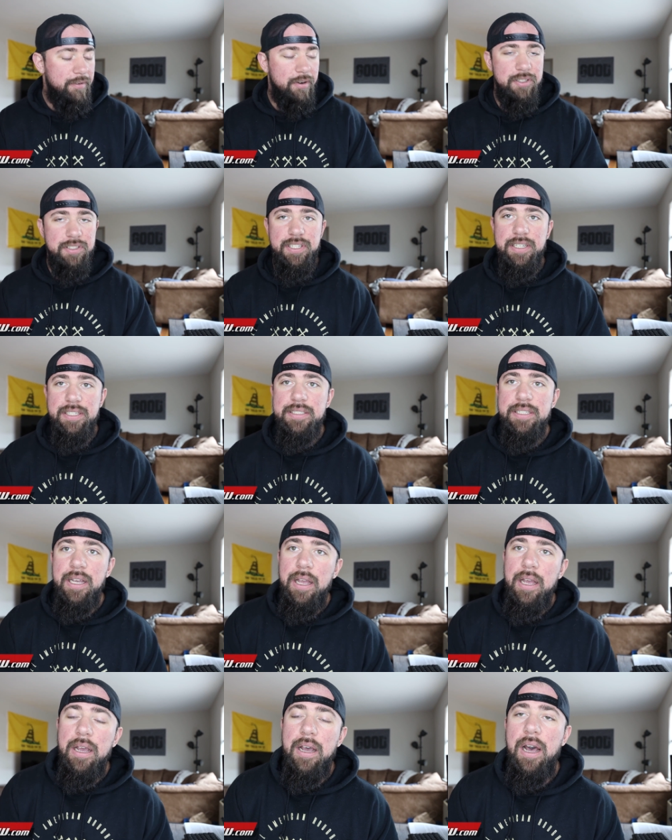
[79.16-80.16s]
versus
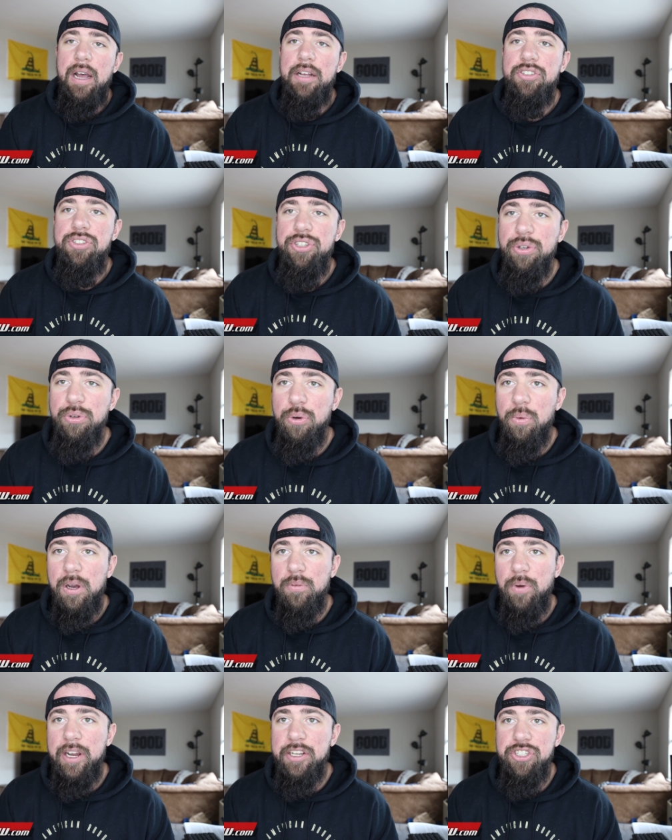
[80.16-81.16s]
uh, two to
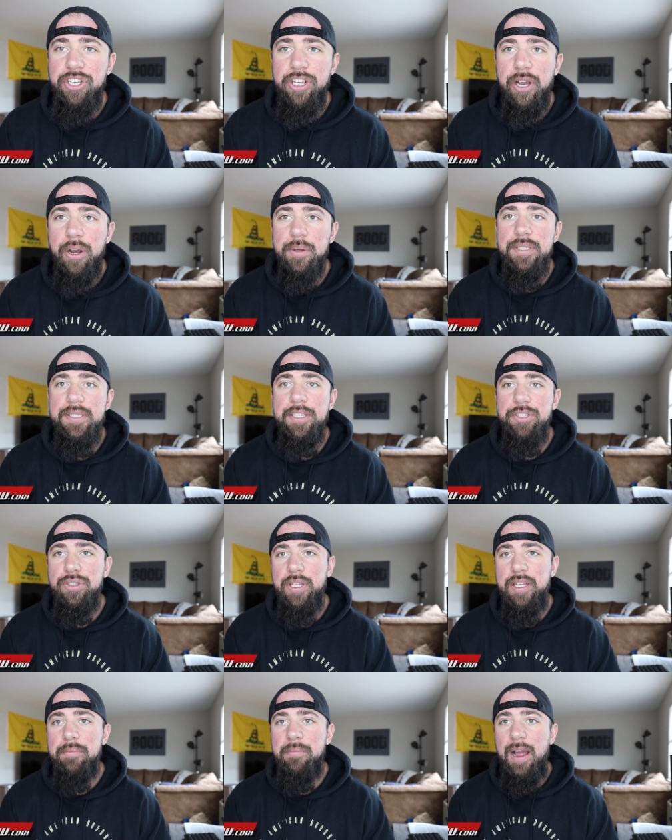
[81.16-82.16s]
one ratio,
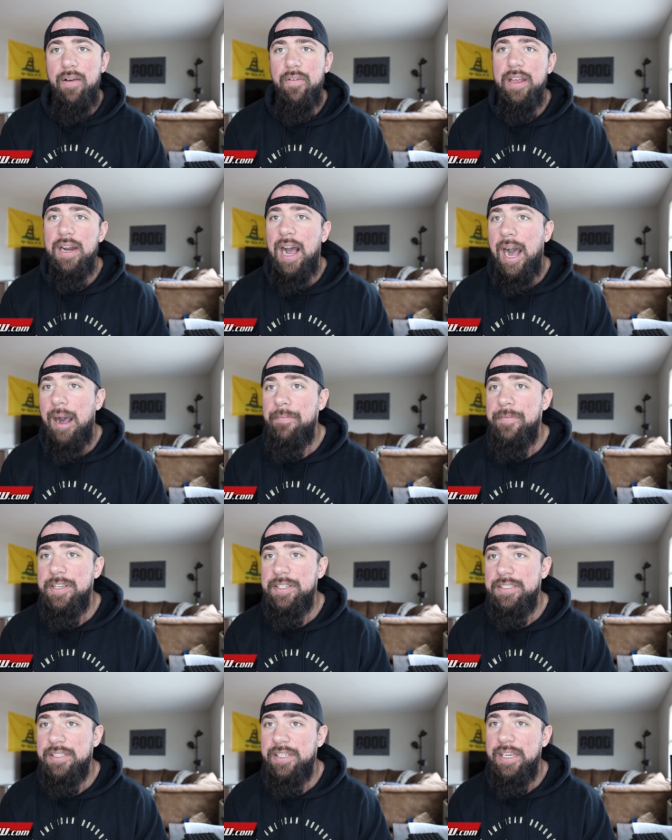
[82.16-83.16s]
citrulline malate,
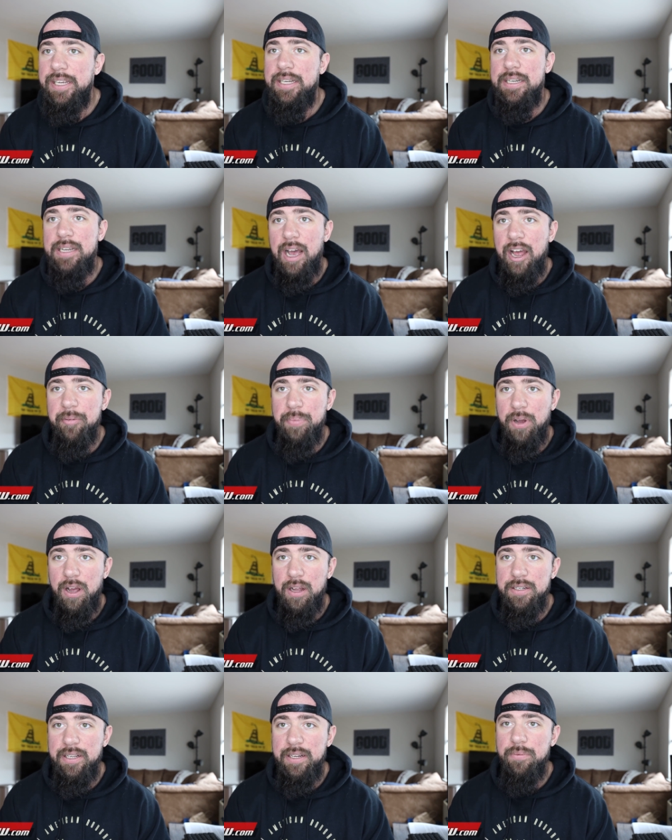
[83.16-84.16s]
obviously not
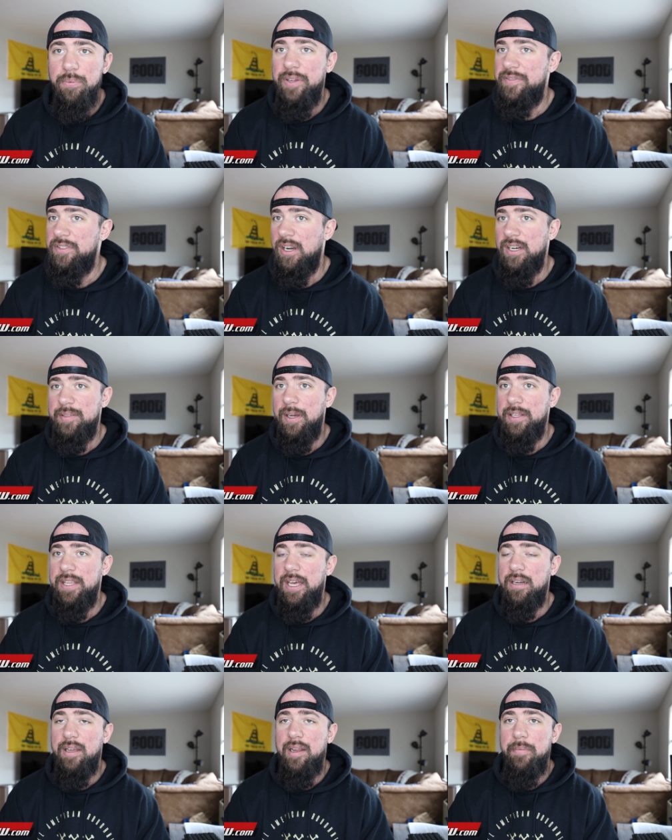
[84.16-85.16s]
bonded. We've talked about
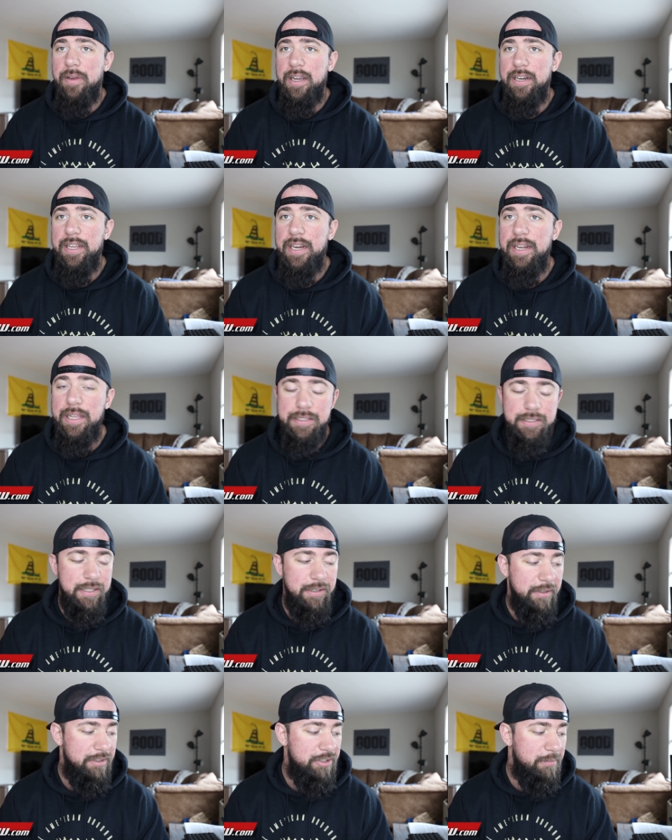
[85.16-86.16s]
that a lot. I'm not going to get
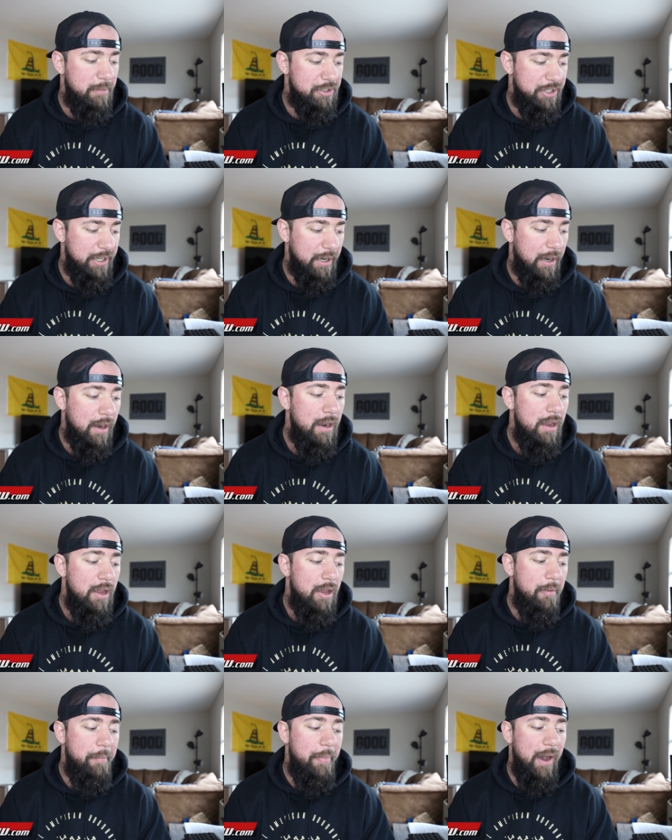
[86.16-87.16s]
into too much here,
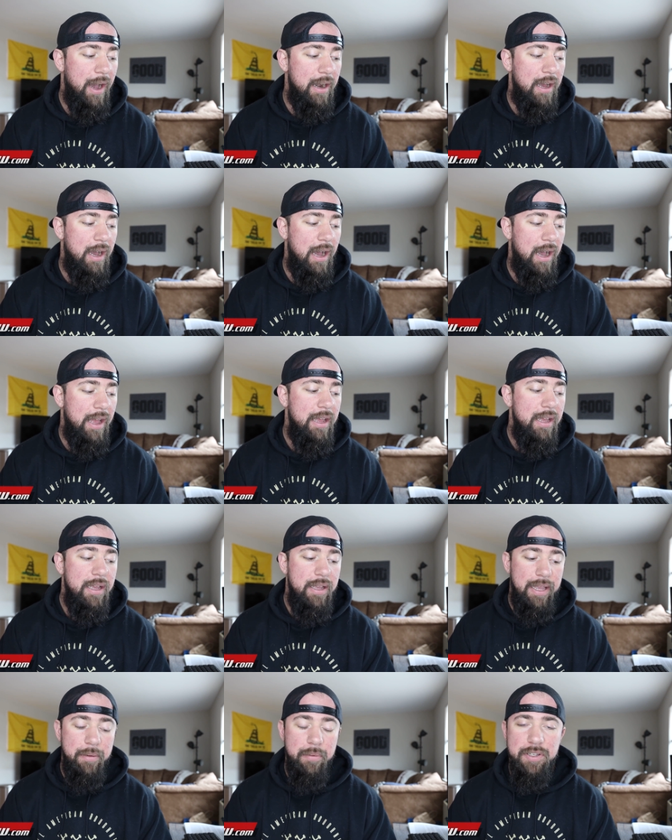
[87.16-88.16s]
but uh,
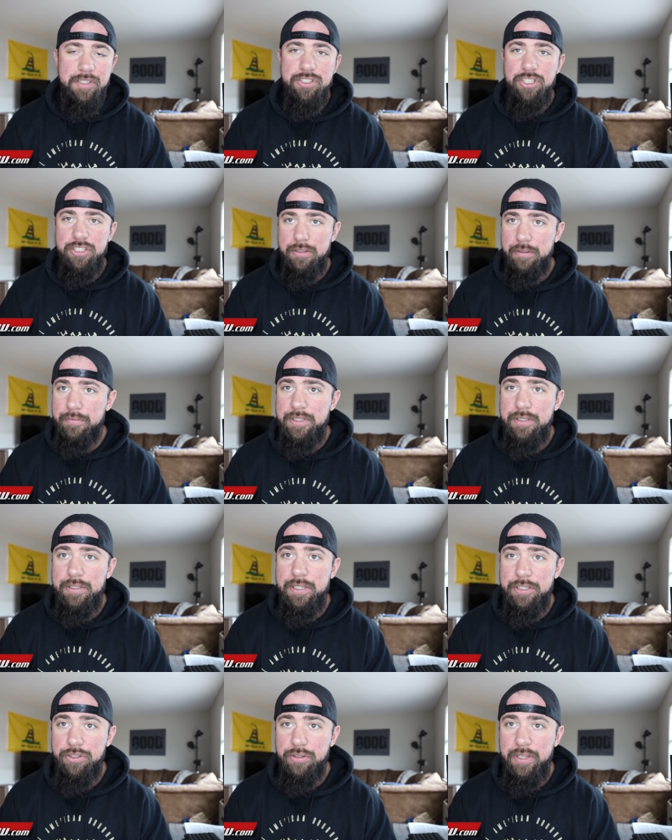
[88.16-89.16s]
it was just
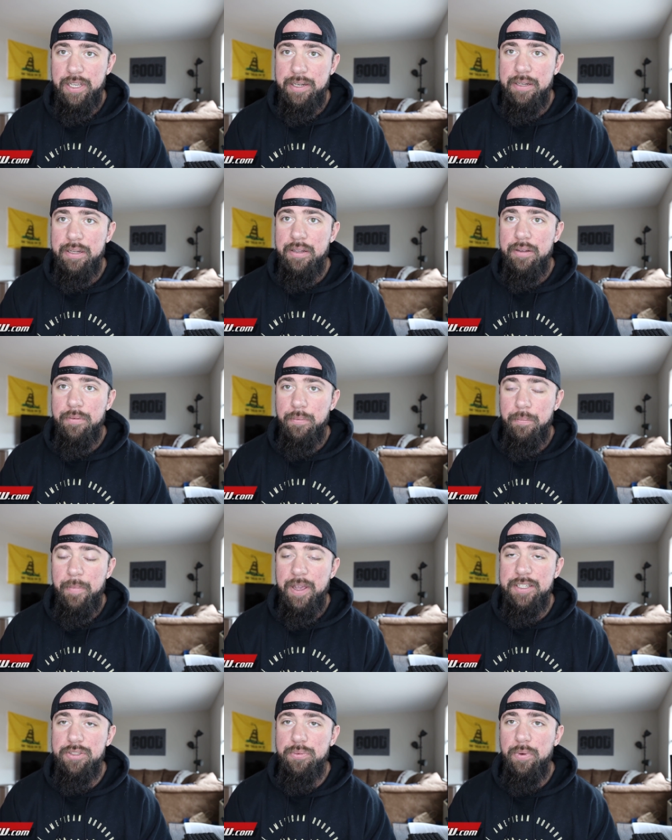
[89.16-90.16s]
citrulline
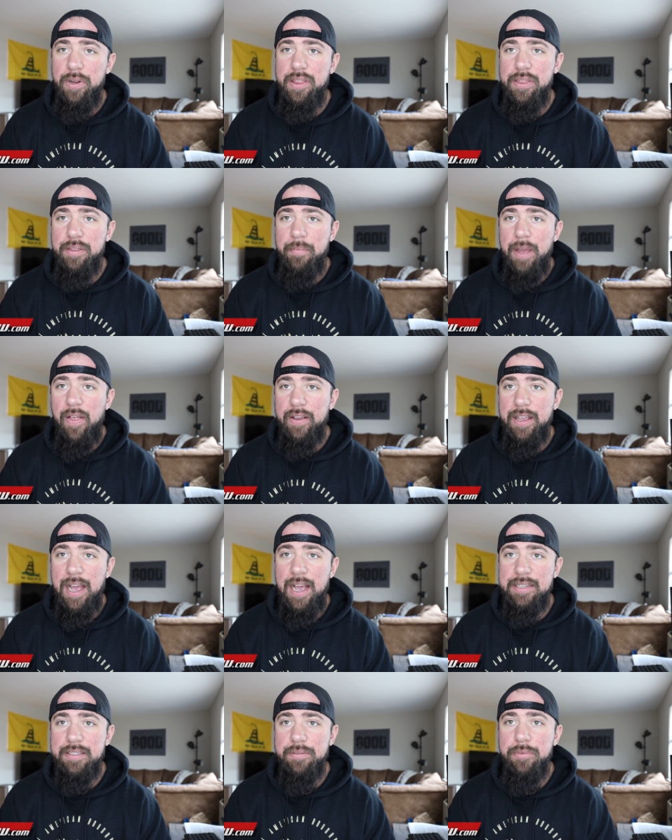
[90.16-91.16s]
mixed with malic
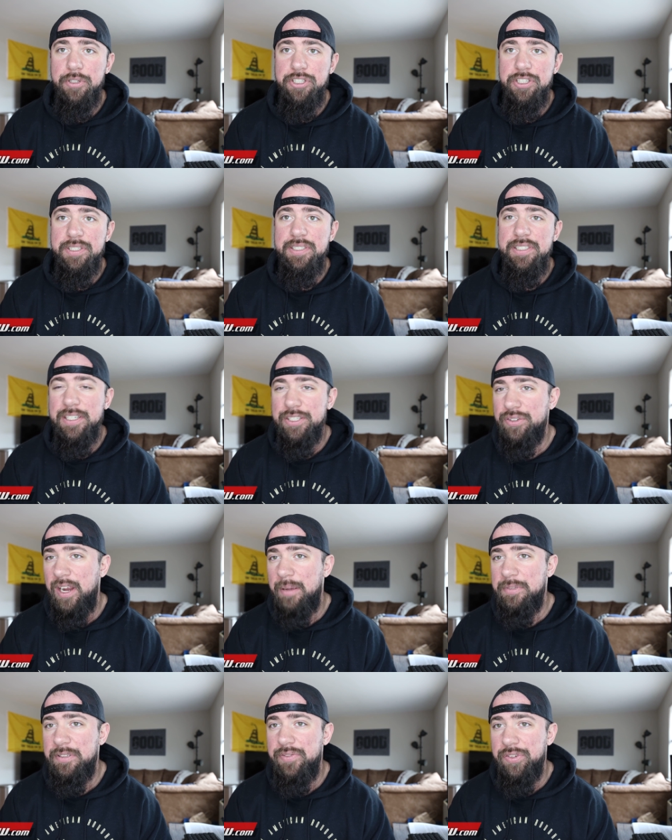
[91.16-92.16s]
acid, which is six
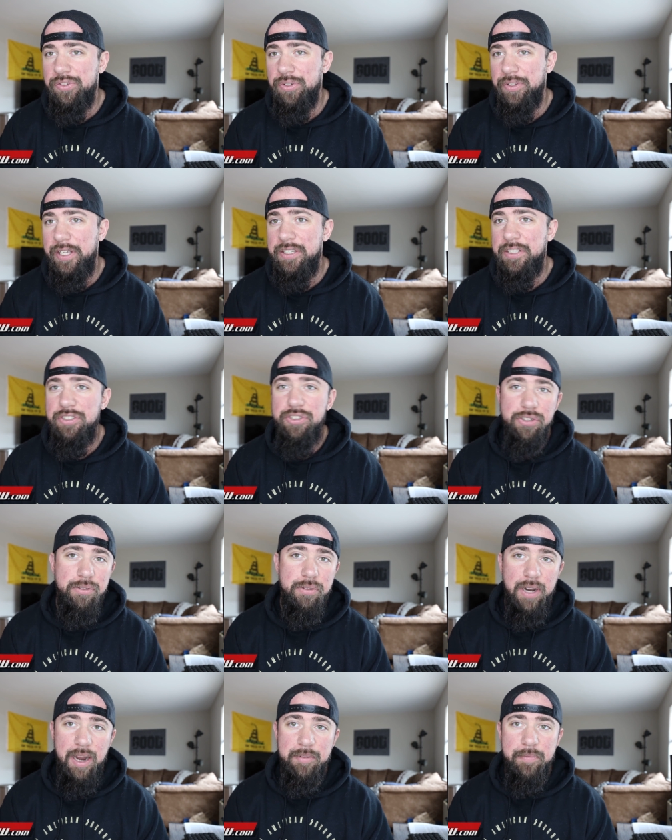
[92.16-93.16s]
grams of citrulline to
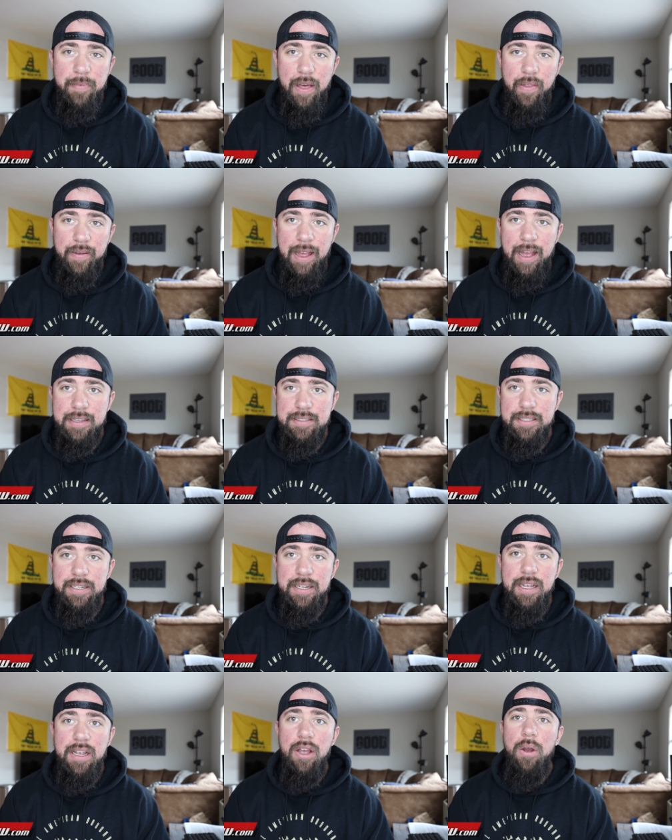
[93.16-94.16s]
two grams of malic acid.